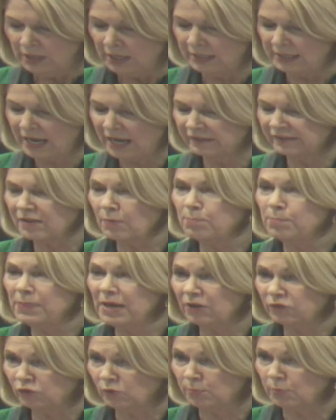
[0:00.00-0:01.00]
and has a
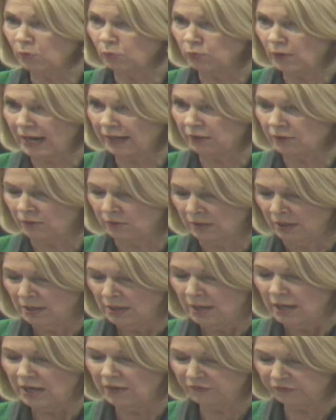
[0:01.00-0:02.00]
measurable record
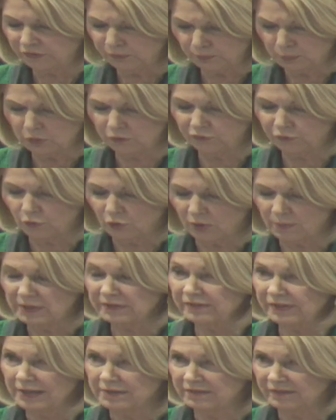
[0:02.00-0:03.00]
of
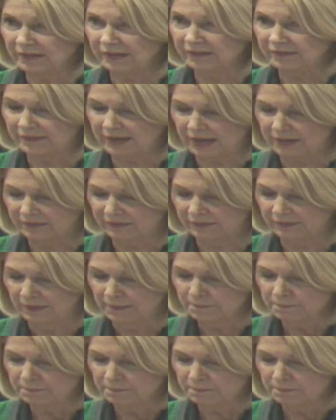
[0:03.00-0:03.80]
performance and success.